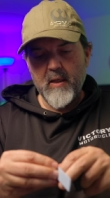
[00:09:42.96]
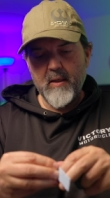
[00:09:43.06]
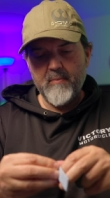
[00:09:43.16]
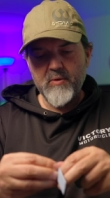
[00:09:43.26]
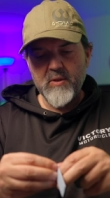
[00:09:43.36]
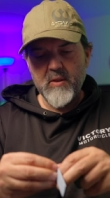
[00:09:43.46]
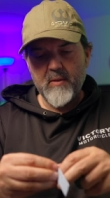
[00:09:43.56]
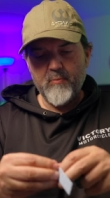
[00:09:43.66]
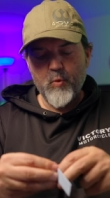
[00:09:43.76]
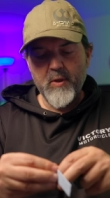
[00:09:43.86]
I'm just,
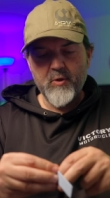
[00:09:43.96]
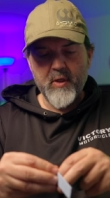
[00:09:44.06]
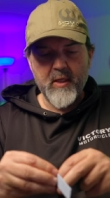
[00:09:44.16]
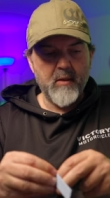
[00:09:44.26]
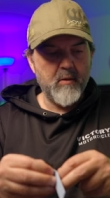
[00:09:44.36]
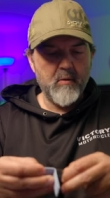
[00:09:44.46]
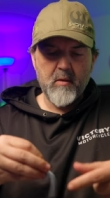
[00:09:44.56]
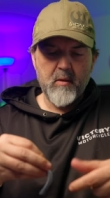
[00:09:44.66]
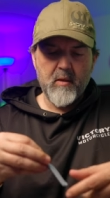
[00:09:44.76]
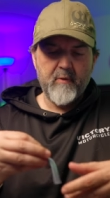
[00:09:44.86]
I'm wondering
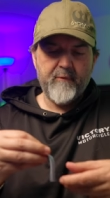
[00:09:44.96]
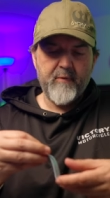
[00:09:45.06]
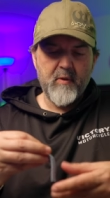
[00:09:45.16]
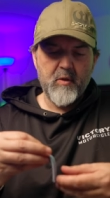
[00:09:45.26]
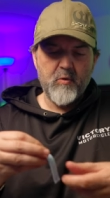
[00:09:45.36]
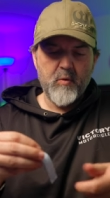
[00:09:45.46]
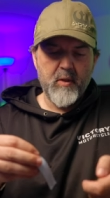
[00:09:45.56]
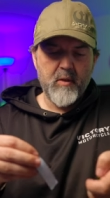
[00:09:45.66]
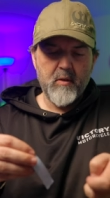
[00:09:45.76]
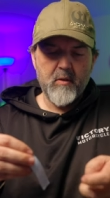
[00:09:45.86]
if you
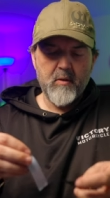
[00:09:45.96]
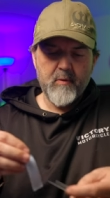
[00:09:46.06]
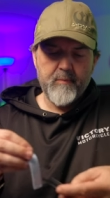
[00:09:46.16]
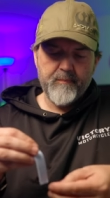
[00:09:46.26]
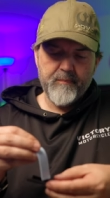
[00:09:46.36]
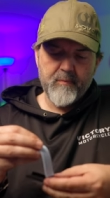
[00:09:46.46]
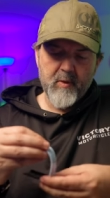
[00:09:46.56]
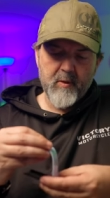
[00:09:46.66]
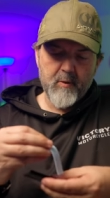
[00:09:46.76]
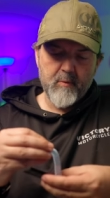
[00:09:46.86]
would,
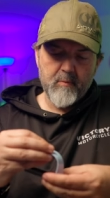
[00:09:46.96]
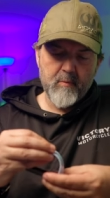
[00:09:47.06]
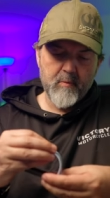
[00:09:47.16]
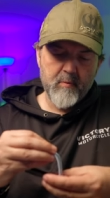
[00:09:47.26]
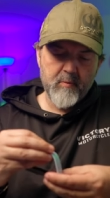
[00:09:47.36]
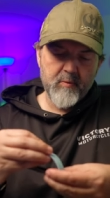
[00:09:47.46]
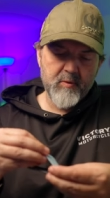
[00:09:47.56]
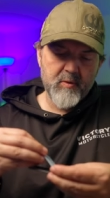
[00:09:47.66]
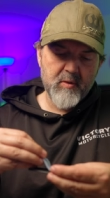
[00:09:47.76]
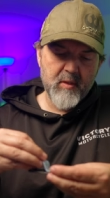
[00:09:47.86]
you know,
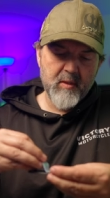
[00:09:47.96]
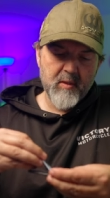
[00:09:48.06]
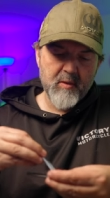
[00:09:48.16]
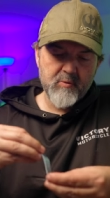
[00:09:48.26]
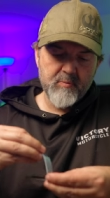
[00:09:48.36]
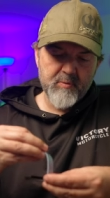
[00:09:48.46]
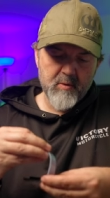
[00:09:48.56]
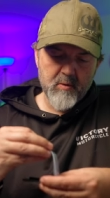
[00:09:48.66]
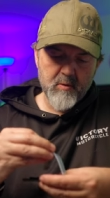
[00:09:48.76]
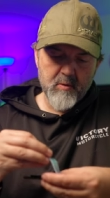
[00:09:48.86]
stick this, oops,
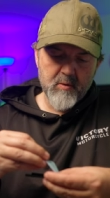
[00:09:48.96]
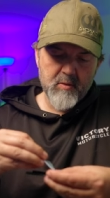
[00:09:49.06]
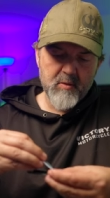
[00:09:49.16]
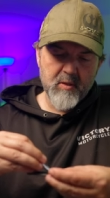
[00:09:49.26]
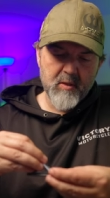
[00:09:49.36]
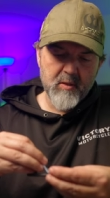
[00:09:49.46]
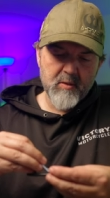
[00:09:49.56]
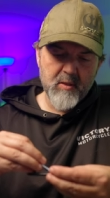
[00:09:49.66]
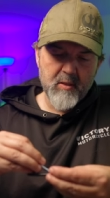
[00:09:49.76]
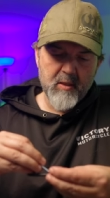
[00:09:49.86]
stick
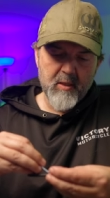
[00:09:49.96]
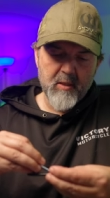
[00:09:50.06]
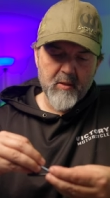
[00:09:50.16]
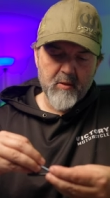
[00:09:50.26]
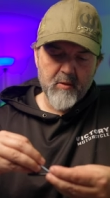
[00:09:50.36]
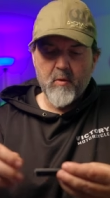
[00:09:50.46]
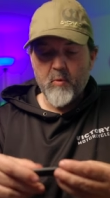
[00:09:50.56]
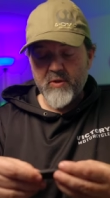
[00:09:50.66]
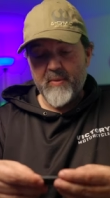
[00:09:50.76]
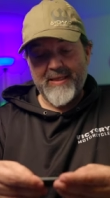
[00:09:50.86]
this in here
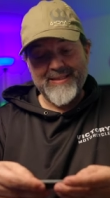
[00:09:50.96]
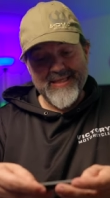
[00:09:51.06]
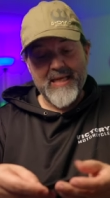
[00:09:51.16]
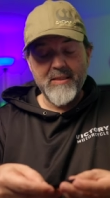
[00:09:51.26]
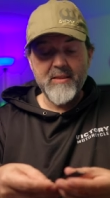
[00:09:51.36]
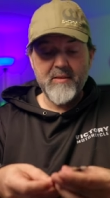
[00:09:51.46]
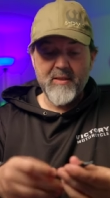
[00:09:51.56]
which makes sense.